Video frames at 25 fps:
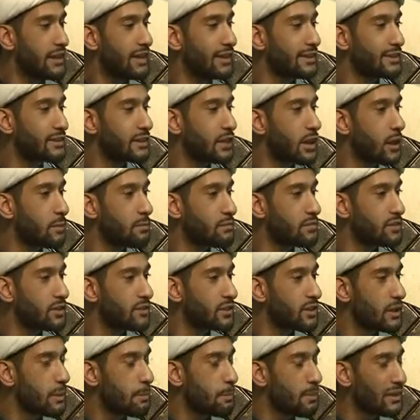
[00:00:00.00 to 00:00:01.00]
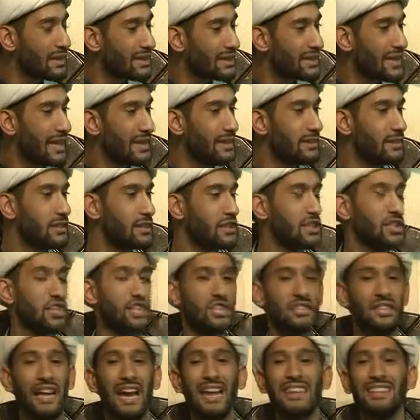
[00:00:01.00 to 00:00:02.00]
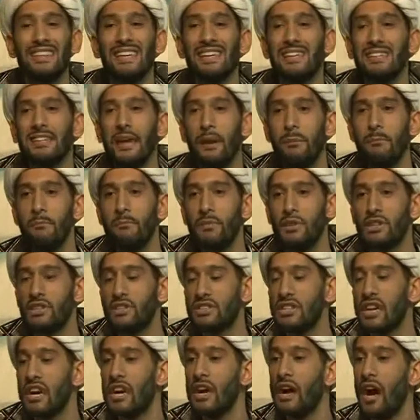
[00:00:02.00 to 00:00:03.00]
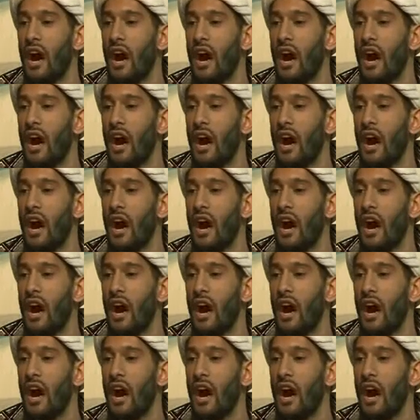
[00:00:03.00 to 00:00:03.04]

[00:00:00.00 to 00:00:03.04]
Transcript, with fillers: in terms of the percentages and the numbers,